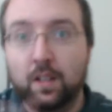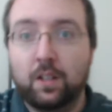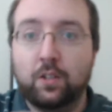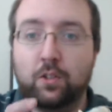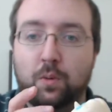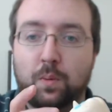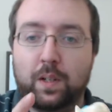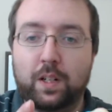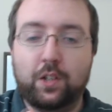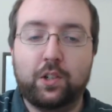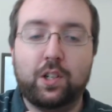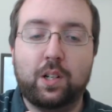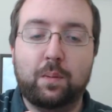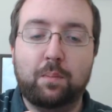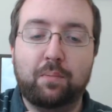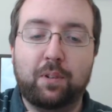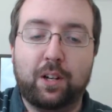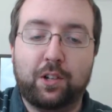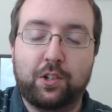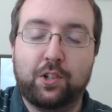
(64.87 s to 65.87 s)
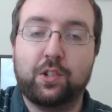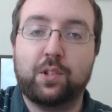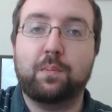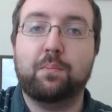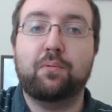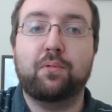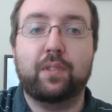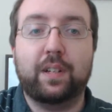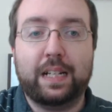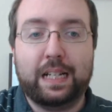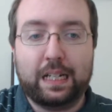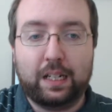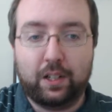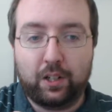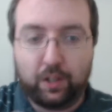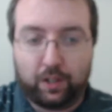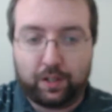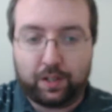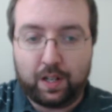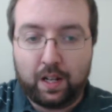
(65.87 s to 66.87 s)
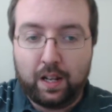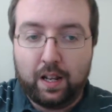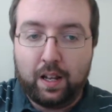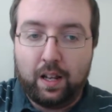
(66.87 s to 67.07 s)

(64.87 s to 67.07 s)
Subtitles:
So initial impressions are pretty good.